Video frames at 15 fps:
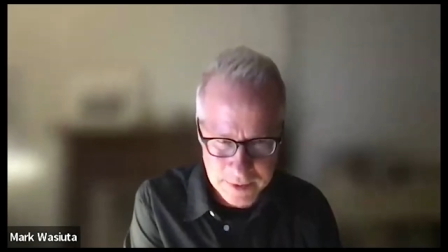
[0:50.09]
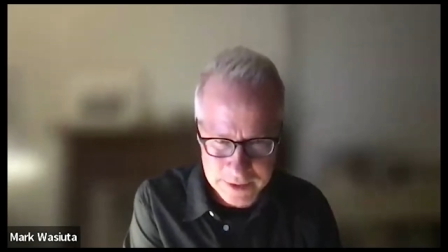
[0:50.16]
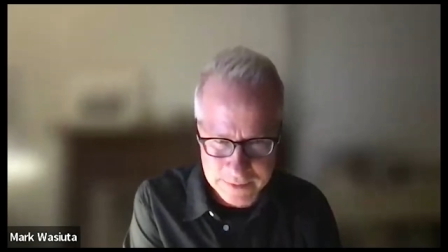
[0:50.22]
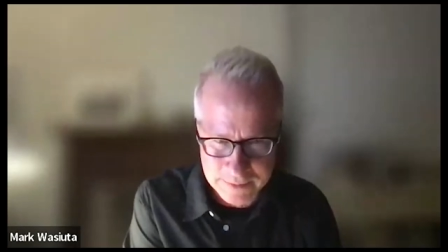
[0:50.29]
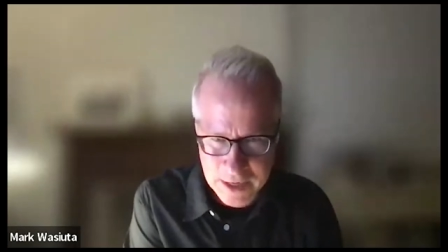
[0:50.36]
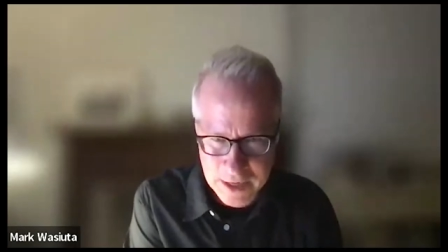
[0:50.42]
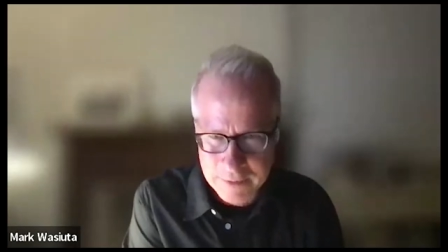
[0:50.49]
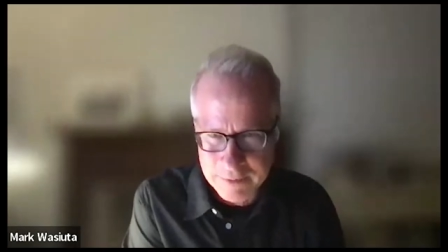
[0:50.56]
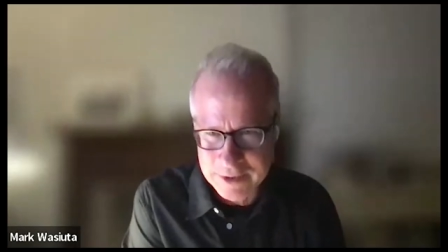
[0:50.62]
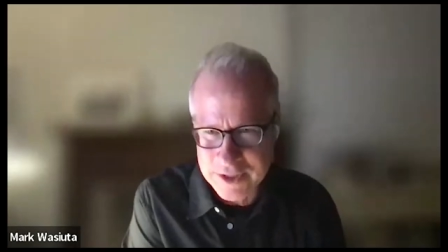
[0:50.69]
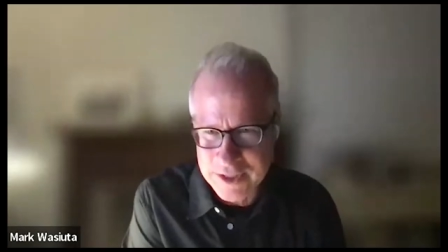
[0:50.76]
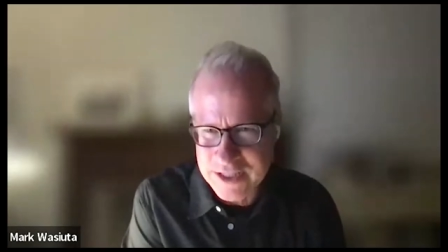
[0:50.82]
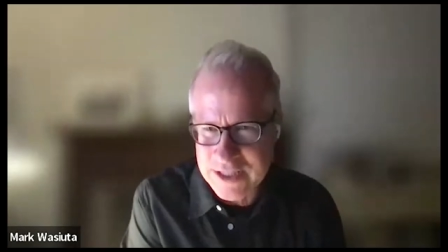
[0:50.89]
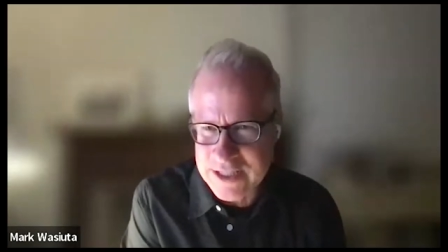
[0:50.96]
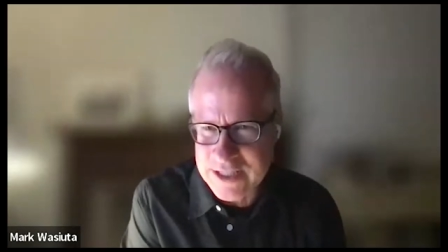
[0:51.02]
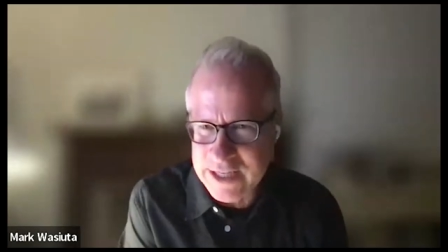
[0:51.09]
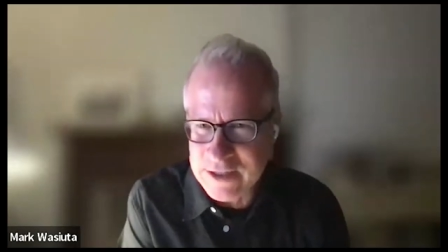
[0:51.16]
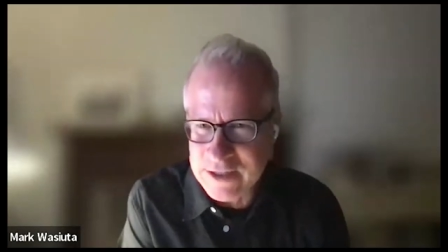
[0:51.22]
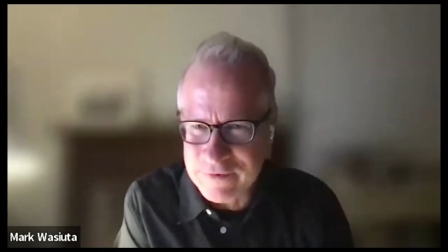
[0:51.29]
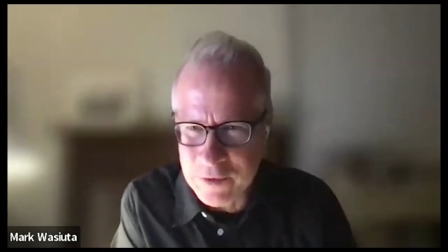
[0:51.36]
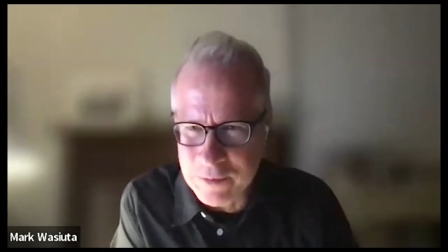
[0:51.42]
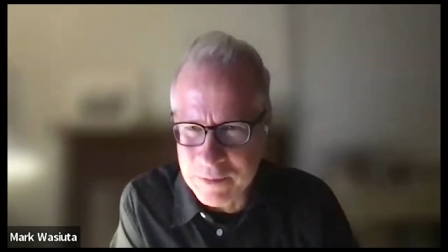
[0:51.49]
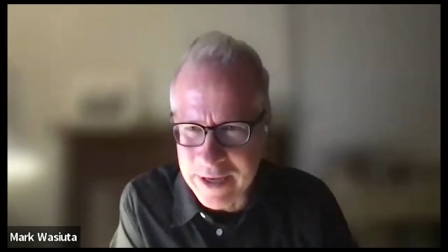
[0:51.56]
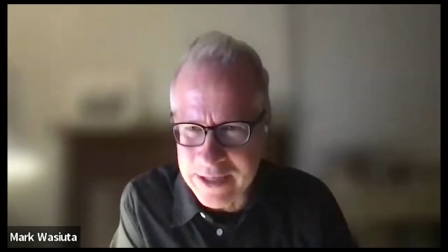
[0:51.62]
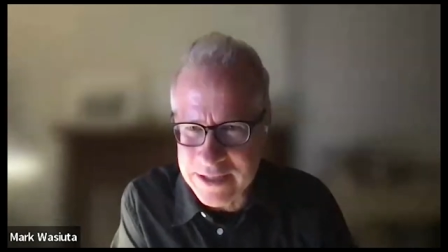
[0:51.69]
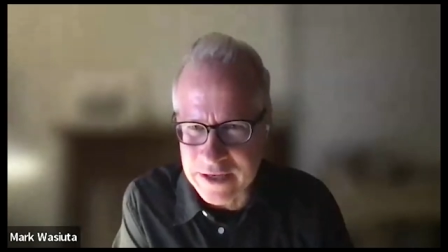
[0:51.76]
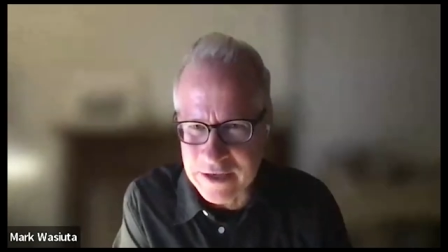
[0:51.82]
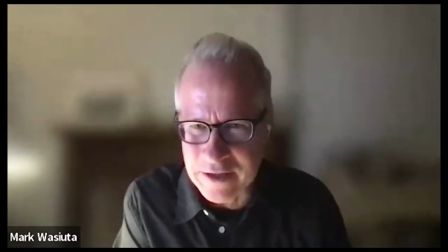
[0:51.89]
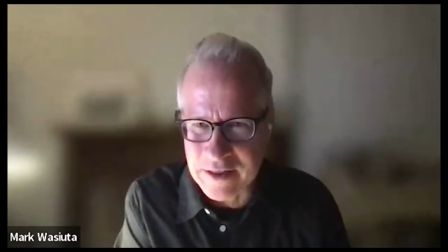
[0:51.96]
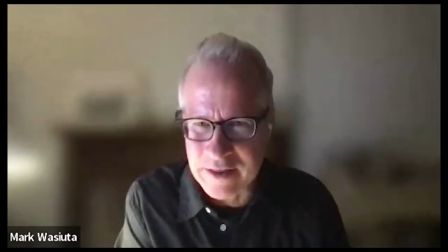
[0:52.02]
But, but just to say a few
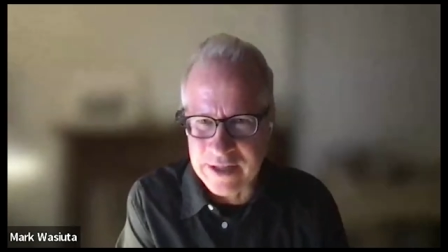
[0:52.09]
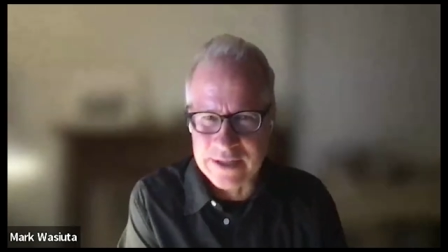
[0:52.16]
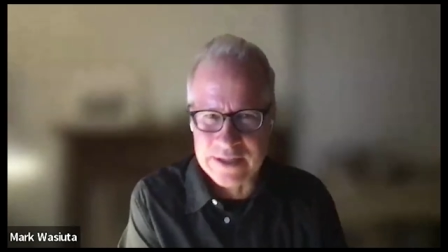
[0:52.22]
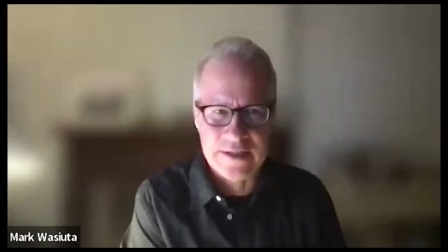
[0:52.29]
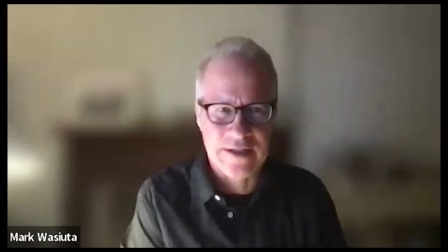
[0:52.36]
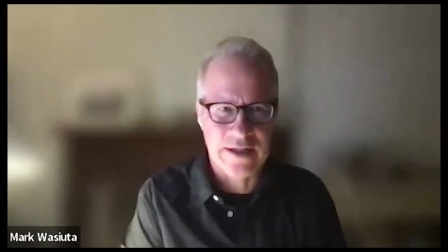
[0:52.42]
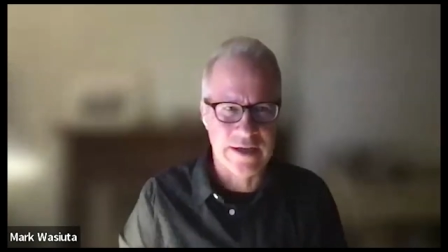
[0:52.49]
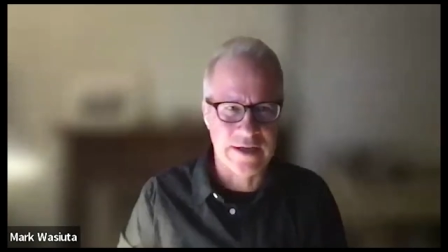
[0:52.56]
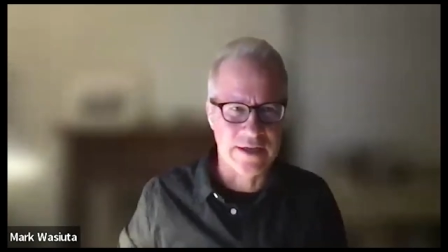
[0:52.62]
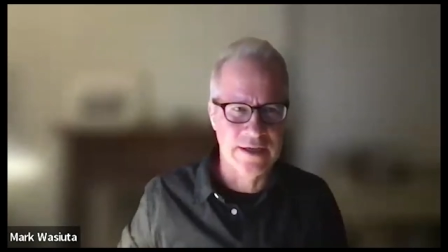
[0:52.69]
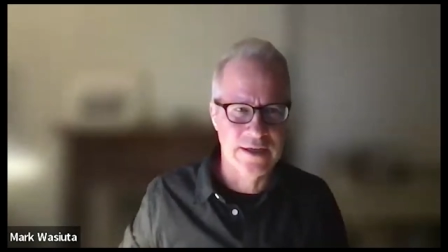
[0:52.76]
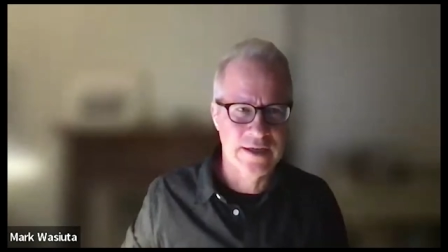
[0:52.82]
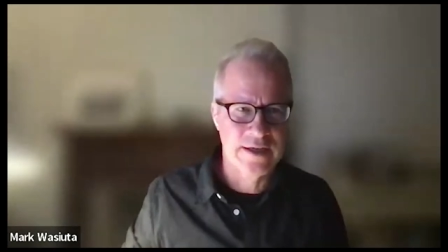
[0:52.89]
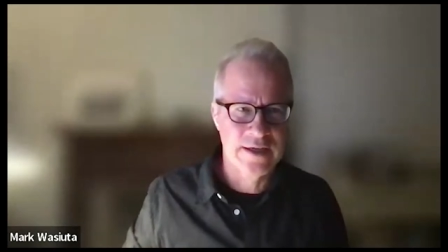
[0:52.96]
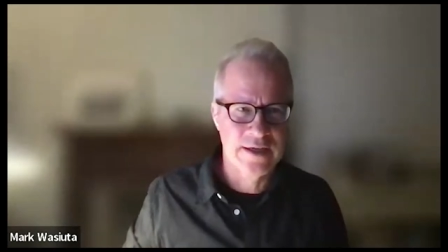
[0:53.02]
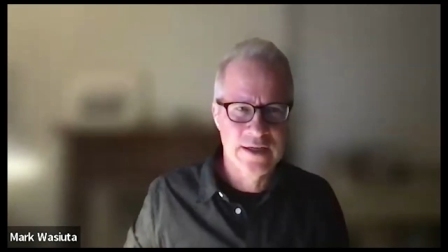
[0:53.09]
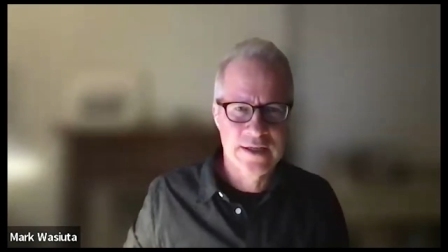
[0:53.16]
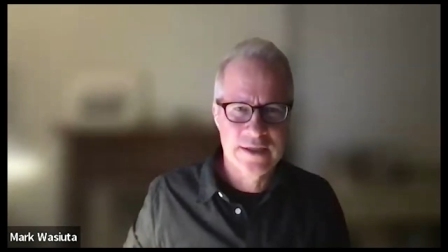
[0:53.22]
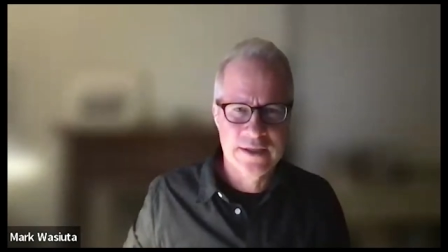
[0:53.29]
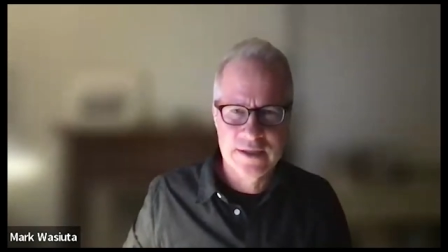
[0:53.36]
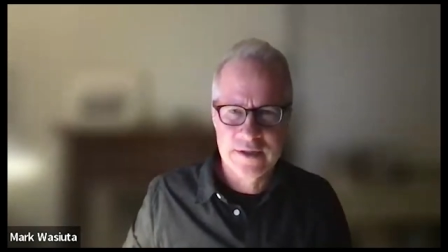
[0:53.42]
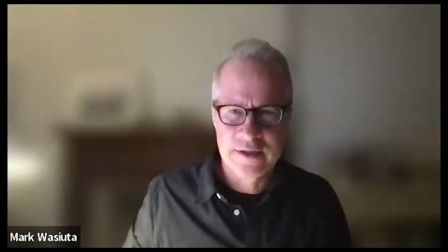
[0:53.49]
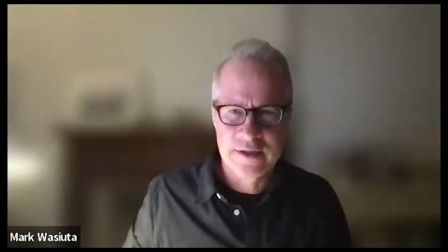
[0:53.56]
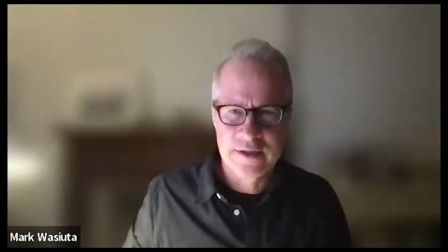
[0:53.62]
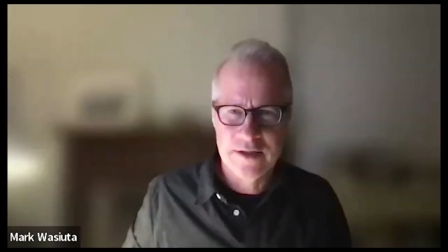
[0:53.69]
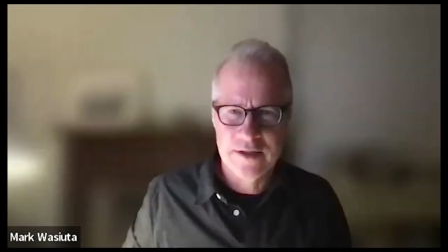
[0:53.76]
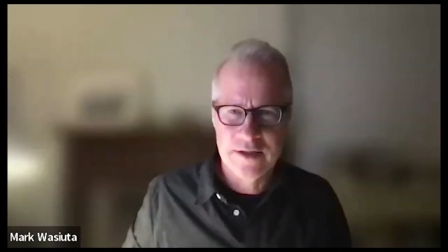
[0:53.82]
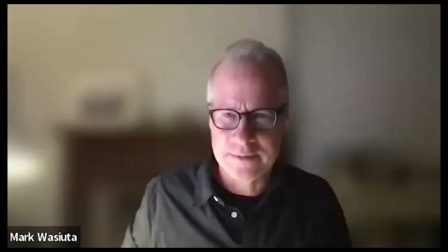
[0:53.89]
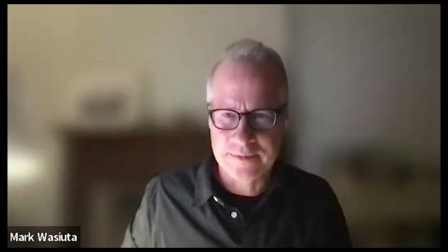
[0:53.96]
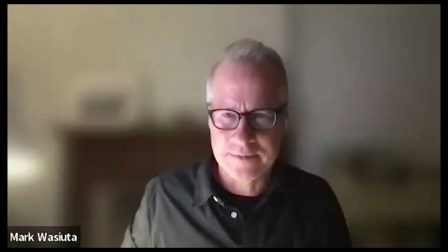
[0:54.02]
basic things, the,
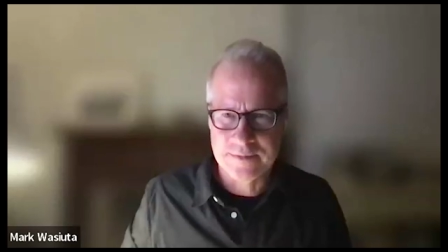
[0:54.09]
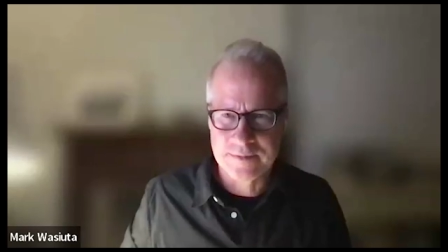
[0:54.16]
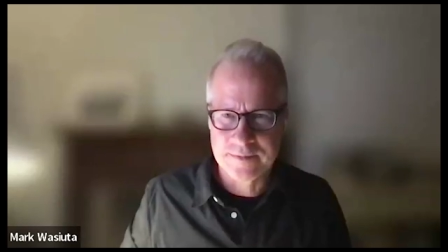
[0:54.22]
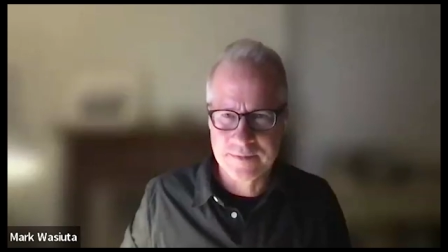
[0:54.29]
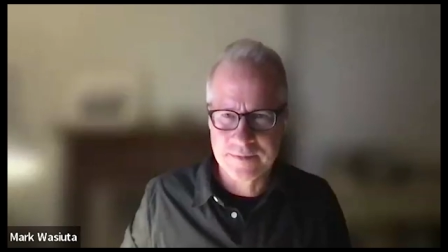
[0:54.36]
the,